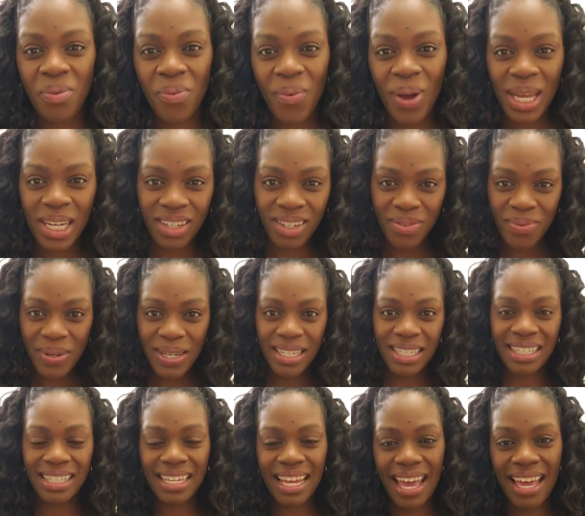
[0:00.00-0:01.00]
Wedding
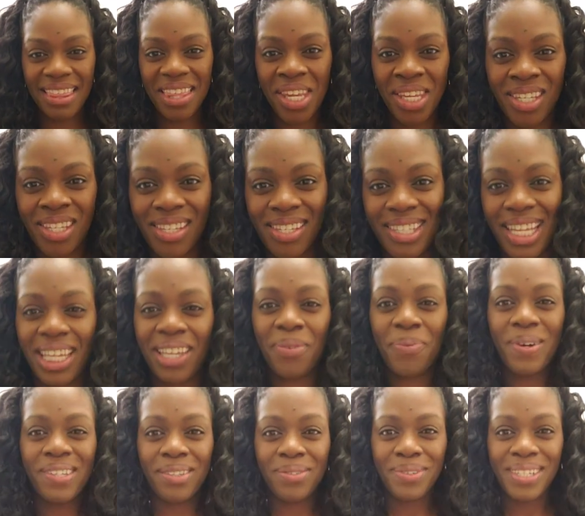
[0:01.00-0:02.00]
Wednesday. This is the second
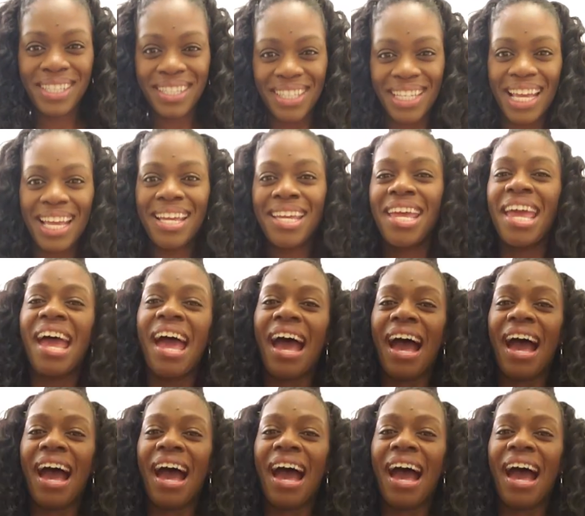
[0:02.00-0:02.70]
Wedding Wednesday.